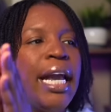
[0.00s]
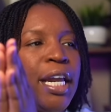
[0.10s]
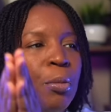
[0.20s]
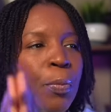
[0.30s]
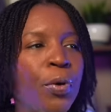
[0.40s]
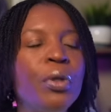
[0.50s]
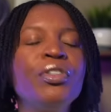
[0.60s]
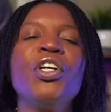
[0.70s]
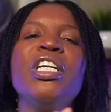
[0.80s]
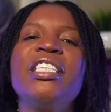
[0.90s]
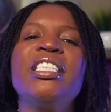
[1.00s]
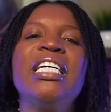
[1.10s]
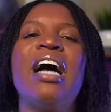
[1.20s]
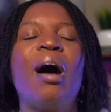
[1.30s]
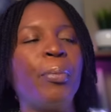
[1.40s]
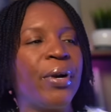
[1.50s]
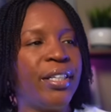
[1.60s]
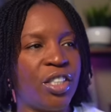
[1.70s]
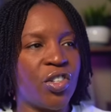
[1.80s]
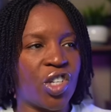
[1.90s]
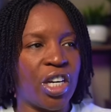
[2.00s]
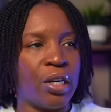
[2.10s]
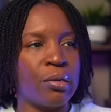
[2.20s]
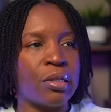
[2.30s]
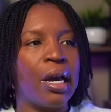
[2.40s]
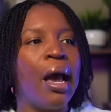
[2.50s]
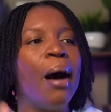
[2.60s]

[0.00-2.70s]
It improves your listening comprehension skills